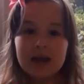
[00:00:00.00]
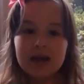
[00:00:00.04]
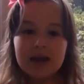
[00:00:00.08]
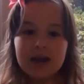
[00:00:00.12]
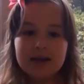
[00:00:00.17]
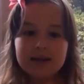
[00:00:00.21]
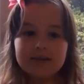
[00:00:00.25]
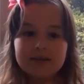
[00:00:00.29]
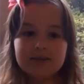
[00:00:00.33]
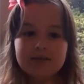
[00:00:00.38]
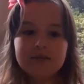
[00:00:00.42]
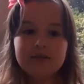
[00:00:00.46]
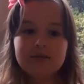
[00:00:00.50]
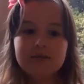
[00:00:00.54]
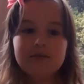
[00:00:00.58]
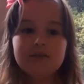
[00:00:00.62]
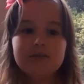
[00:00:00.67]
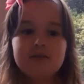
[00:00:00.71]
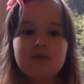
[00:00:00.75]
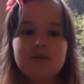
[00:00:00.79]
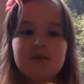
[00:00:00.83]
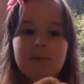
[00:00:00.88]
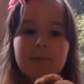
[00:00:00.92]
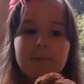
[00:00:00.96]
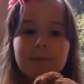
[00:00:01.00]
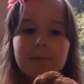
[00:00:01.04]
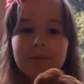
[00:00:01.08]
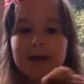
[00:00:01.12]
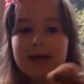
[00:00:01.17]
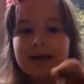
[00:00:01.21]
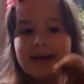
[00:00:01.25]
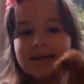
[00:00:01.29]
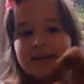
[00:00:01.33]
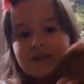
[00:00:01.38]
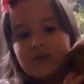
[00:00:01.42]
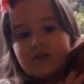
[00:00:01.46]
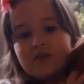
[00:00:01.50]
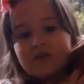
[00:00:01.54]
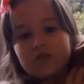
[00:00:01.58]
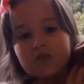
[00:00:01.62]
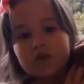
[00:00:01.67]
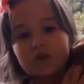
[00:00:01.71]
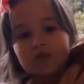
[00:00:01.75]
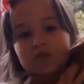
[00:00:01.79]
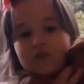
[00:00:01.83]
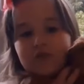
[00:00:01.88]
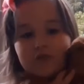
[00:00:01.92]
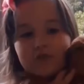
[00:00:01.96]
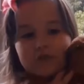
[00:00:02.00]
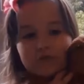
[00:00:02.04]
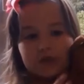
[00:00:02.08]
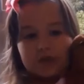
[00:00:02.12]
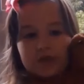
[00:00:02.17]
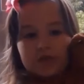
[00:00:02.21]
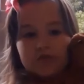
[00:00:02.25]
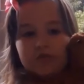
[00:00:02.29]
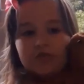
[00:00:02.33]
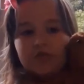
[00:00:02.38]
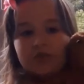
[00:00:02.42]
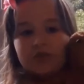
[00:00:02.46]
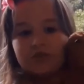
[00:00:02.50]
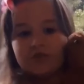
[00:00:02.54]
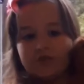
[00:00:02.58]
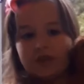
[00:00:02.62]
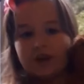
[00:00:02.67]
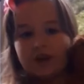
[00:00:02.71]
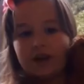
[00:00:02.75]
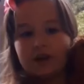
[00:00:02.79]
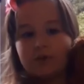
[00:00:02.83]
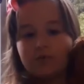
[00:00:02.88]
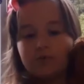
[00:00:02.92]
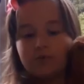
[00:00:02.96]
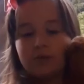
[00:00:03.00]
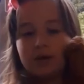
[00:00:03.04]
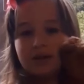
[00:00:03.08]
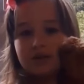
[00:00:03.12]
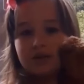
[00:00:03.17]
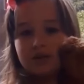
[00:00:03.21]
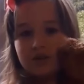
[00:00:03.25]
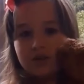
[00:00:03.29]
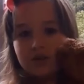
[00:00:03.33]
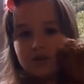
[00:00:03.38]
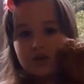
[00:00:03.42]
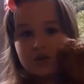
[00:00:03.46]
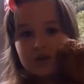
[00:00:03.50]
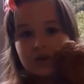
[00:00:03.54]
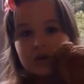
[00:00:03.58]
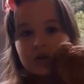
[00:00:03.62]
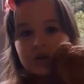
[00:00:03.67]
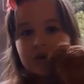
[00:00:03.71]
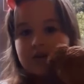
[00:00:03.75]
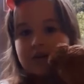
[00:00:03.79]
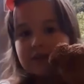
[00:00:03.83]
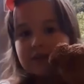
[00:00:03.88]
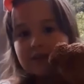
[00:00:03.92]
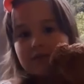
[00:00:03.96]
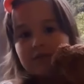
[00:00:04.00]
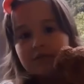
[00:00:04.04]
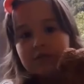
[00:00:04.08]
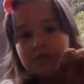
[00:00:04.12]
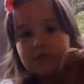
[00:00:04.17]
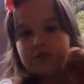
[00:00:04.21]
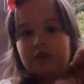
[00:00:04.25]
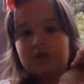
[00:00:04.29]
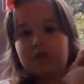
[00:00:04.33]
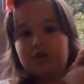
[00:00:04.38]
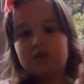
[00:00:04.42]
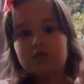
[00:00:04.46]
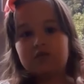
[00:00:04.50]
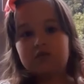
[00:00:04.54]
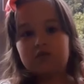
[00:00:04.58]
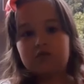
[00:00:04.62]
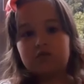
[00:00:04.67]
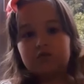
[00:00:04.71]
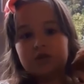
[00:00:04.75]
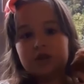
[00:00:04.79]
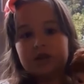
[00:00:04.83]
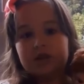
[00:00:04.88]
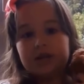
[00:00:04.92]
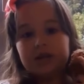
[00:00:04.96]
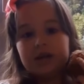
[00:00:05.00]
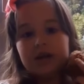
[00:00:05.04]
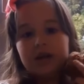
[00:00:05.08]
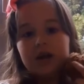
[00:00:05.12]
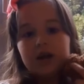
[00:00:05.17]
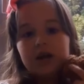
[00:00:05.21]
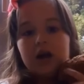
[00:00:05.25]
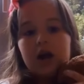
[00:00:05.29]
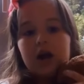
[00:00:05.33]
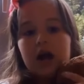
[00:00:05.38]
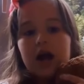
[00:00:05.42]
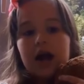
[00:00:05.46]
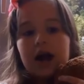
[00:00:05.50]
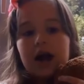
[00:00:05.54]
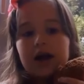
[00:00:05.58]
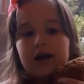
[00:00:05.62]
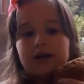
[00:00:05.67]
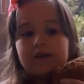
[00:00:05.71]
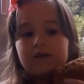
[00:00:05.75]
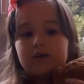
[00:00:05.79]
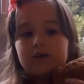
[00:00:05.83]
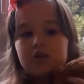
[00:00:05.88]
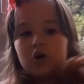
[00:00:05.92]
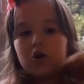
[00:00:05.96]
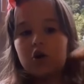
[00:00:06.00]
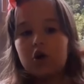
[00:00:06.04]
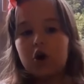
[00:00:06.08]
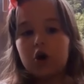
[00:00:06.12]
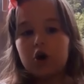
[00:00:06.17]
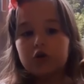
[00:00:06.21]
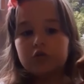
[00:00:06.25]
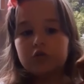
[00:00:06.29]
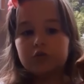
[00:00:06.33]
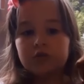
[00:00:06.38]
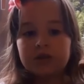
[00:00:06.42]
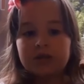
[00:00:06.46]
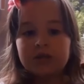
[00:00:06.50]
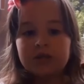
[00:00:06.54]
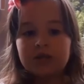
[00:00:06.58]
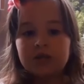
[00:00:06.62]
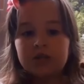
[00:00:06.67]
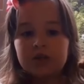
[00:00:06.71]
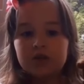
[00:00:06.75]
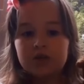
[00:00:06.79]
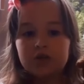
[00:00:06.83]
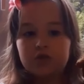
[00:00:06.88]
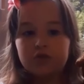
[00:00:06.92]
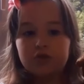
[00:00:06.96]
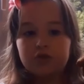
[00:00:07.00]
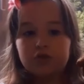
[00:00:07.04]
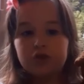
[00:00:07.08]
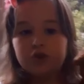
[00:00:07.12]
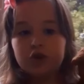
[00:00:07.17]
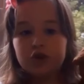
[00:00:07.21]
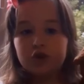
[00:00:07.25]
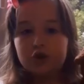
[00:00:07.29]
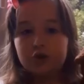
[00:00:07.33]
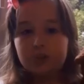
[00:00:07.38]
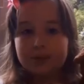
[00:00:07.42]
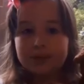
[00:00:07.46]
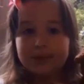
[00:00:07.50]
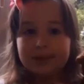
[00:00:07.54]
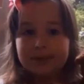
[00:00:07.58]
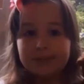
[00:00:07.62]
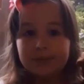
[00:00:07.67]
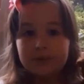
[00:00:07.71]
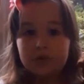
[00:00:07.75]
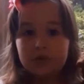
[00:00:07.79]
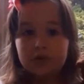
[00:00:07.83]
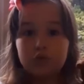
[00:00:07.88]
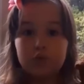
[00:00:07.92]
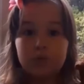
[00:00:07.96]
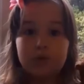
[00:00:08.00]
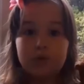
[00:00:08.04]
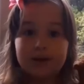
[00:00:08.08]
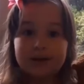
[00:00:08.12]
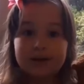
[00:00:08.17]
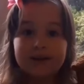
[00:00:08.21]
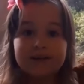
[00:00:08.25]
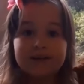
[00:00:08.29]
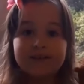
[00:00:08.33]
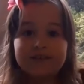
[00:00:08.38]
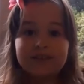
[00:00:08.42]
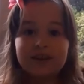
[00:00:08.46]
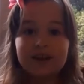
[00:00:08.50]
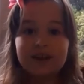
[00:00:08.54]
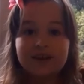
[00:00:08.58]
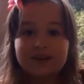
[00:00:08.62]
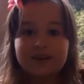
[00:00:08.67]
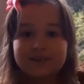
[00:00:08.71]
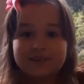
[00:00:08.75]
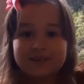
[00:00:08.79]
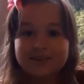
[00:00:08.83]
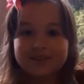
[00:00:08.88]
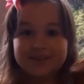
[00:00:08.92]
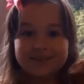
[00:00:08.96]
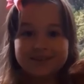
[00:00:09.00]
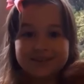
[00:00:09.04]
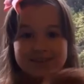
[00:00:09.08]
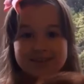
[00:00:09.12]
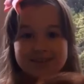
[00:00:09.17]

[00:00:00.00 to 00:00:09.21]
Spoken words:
and made lots of new friends. I went to a different nursery and only knew two people when I started